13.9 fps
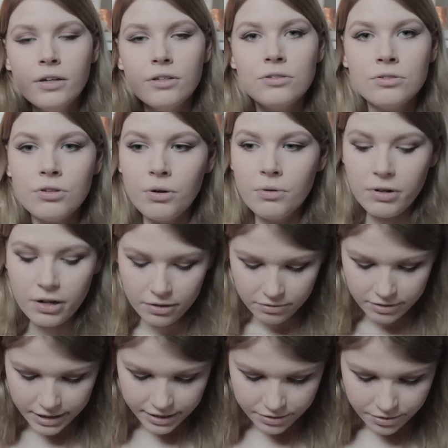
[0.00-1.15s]
So I
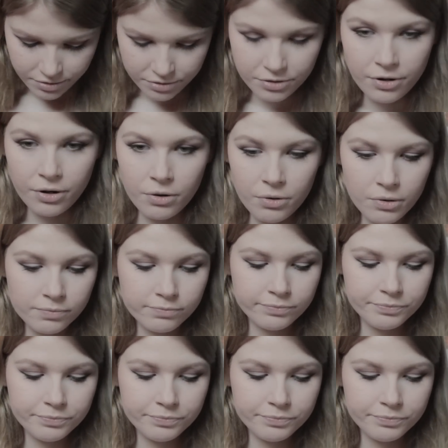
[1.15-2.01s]
really don't know